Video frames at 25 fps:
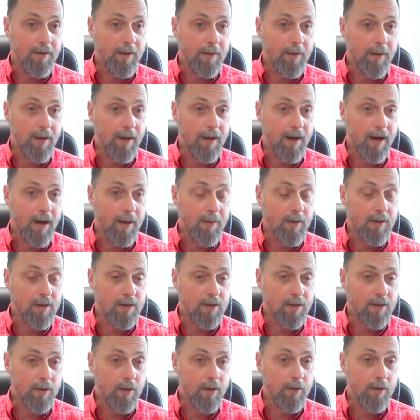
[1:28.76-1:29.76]
that happened.
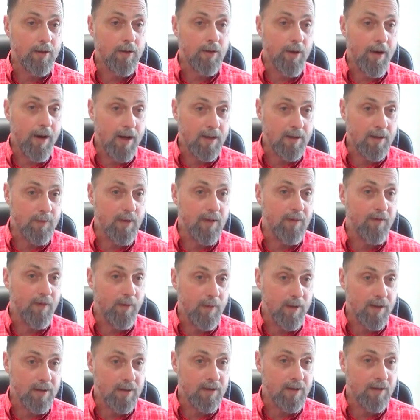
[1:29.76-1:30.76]
So don't ask me for
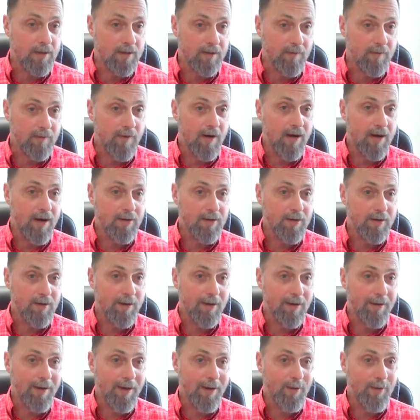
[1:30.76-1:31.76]
business advice.
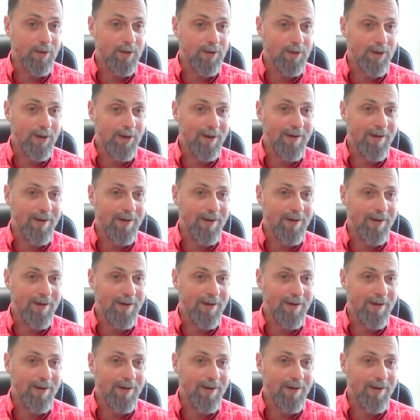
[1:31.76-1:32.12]
That was